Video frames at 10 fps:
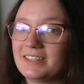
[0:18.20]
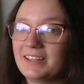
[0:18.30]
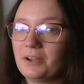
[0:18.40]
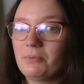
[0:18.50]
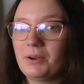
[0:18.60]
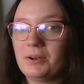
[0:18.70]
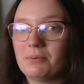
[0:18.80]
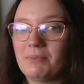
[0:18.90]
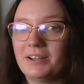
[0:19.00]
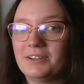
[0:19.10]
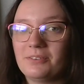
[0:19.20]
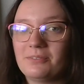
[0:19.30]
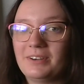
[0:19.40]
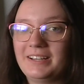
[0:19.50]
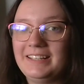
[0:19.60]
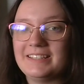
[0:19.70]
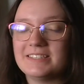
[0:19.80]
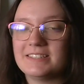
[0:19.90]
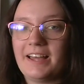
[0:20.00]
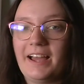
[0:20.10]
thing I want to remind everyone
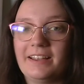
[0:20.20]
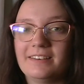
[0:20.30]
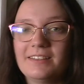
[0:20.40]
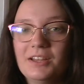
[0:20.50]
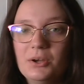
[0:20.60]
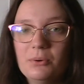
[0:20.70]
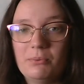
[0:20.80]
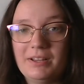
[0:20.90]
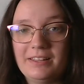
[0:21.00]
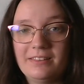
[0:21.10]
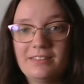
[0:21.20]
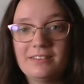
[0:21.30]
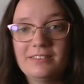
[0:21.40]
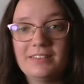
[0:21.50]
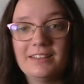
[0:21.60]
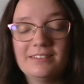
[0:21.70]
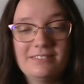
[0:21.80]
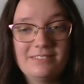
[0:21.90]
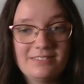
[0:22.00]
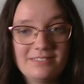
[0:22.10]
is that with the
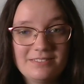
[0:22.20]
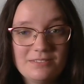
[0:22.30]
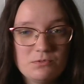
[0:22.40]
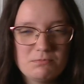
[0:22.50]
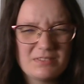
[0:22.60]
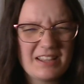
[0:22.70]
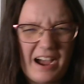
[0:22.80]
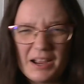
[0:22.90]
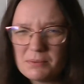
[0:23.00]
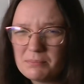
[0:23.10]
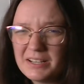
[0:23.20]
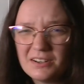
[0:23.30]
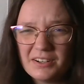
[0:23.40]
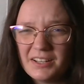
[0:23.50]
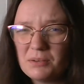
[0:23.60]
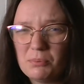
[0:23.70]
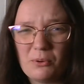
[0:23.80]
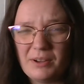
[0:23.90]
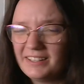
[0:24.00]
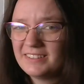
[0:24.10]
time period,
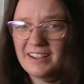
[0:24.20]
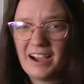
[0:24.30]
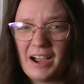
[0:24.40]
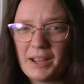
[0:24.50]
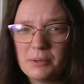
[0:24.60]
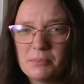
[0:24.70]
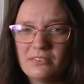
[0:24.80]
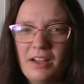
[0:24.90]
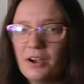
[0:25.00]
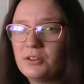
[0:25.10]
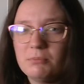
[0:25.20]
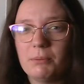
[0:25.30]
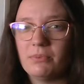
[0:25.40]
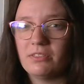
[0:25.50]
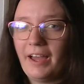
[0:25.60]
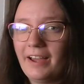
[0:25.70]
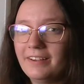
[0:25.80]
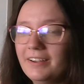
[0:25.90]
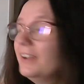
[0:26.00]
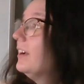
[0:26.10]
point in time, how do you remember
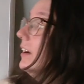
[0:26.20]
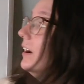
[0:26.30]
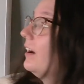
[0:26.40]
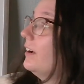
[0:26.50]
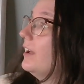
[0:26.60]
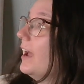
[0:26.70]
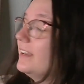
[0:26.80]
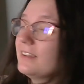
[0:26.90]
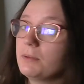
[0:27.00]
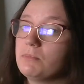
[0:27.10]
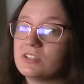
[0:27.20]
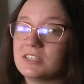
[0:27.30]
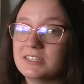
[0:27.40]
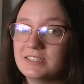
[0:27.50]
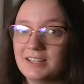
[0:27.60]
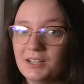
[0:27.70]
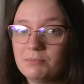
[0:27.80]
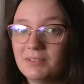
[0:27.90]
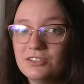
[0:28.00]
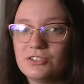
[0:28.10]
that? Anytime there's a
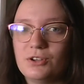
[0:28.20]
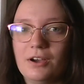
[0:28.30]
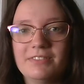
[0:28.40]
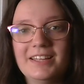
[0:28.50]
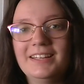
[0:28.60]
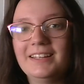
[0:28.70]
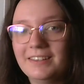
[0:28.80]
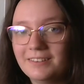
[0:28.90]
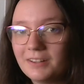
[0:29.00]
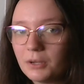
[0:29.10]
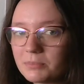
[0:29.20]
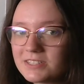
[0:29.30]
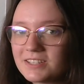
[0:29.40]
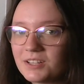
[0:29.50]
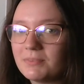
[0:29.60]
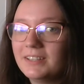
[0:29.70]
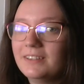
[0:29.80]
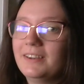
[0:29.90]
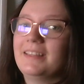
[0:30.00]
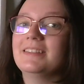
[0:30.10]
statement, so you have the income
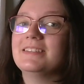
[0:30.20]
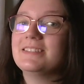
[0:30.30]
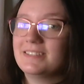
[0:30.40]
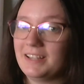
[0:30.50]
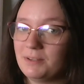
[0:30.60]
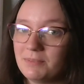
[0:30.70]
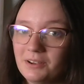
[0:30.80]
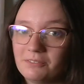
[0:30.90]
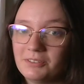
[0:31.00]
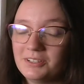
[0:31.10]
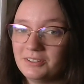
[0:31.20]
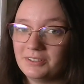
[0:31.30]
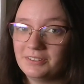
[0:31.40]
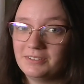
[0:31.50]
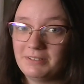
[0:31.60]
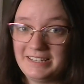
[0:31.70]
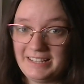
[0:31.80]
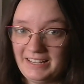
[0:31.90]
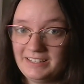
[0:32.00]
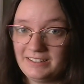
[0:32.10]
statement and the statement of
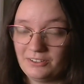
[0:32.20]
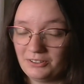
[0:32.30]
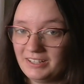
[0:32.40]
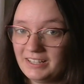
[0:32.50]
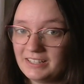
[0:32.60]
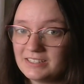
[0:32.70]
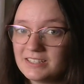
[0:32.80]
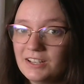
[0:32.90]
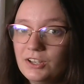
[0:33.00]
retained earnings,